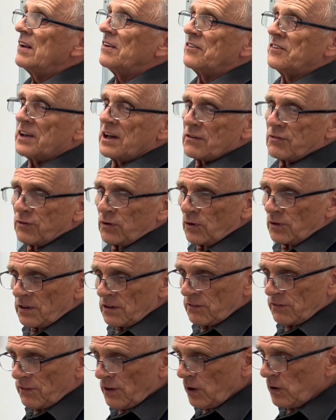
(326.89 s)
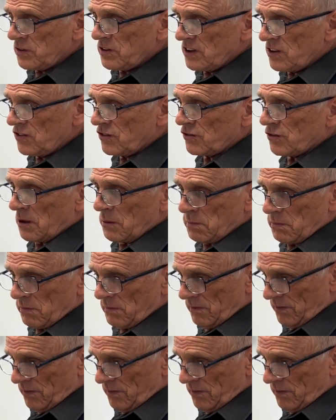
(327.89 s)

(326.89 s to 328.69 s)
Therefore, the voltage drop